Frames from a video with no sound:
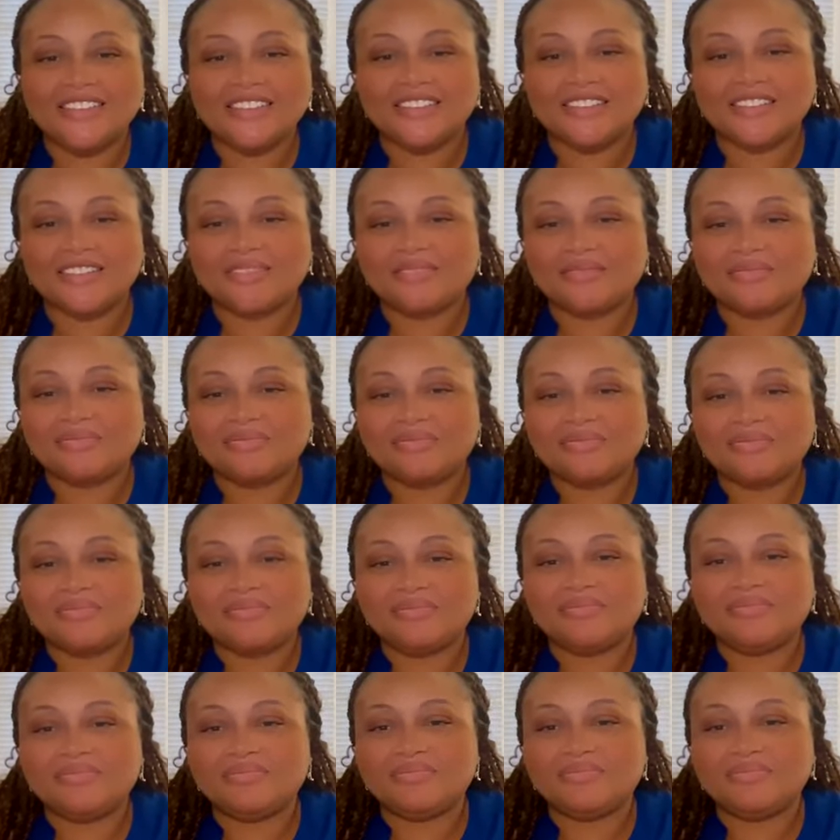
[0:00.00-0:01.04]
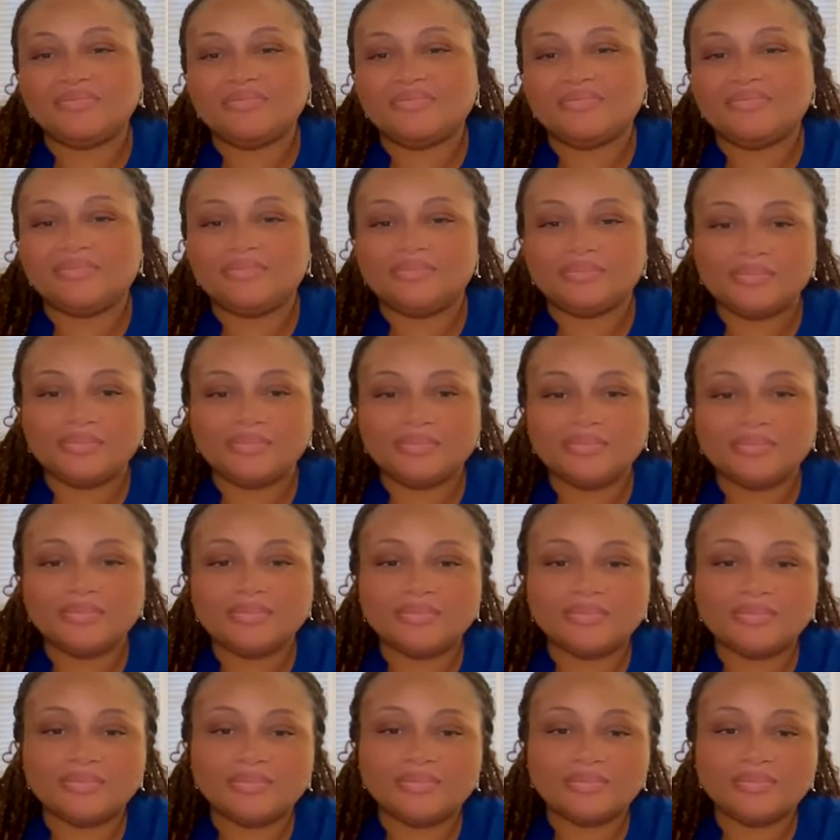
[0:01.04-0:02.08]

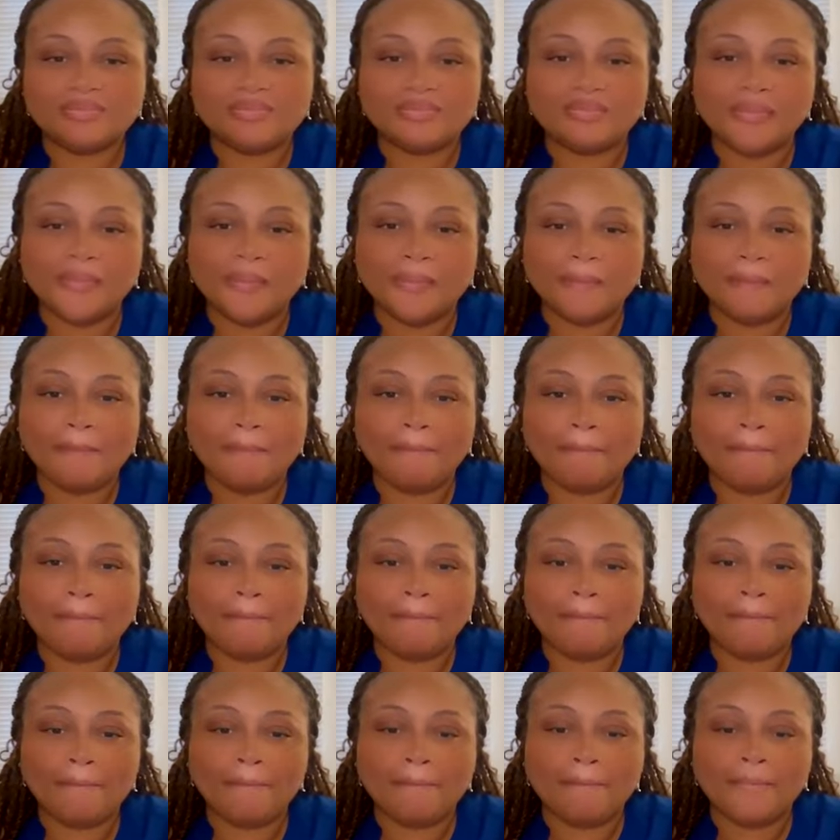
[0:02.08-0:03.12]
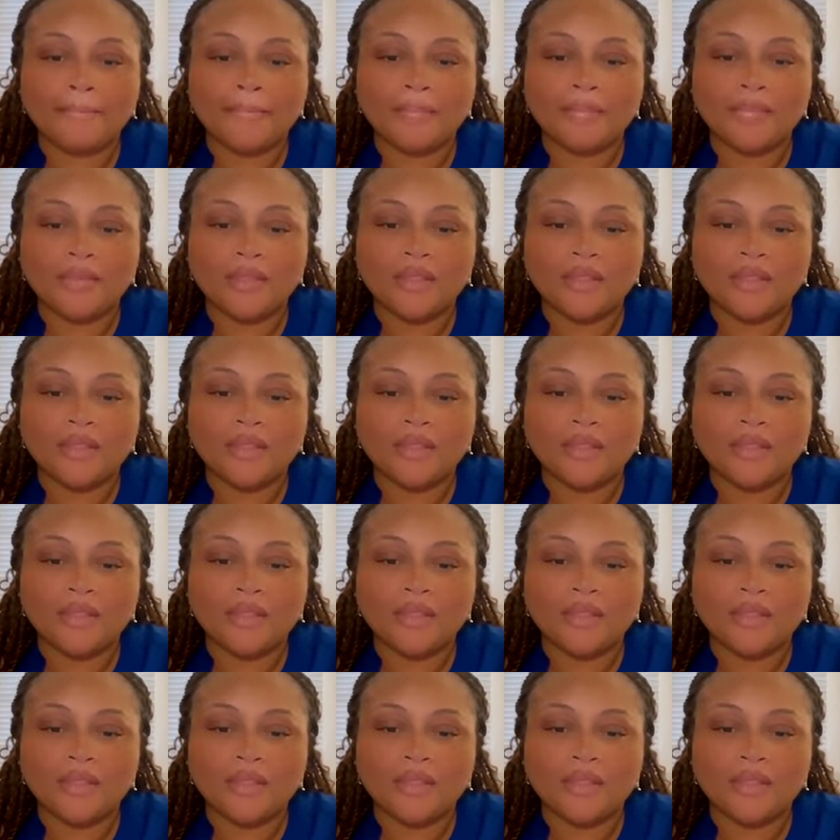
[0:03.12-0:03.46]
The person shown says nothing.